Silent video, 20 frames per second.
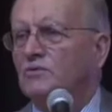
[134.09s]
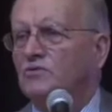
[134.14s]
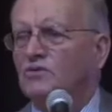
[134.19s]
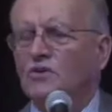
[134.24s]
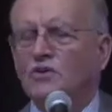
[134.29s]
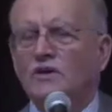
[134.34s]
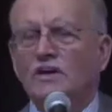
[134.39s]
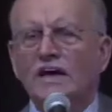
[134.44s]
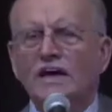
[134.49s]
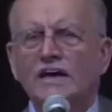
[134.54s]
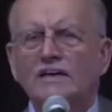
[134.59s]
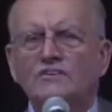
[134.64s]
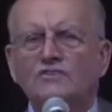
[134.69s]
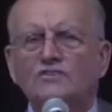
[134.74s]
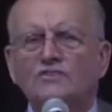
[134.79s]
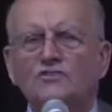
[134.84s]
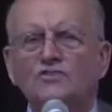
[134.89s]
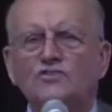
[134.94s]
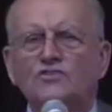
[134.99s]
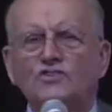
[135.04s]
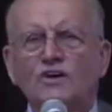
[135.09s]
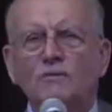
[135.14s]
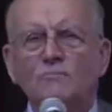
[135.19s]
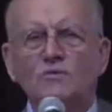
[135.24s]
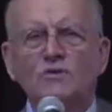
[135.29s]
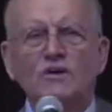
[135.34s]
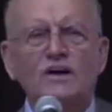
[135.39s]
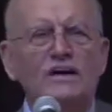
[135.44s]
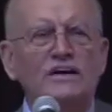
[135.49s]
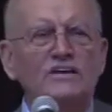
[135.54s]
So he had to
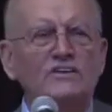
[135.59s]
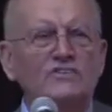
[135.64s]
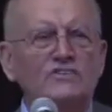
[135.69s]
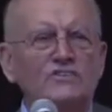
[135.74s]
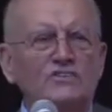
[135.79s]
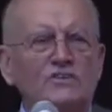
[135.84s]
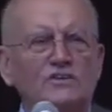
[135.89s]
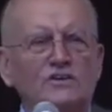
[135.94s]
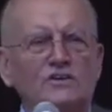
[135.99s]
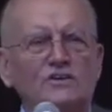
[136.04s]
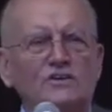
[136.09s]
summarize